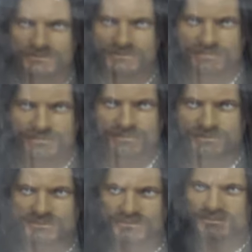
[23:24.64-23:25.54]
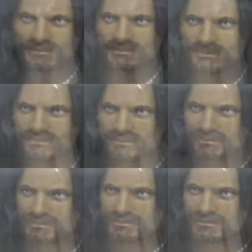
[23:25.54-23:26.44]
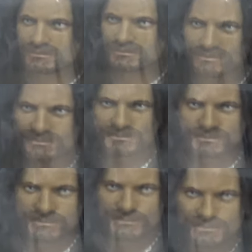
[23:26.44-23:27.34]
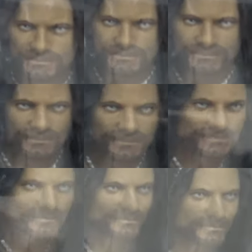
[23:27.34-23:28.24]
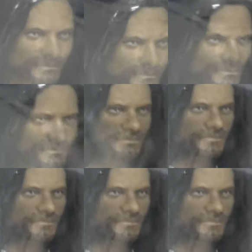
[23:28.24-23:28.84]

It's there, and it's kind of not. If you get on the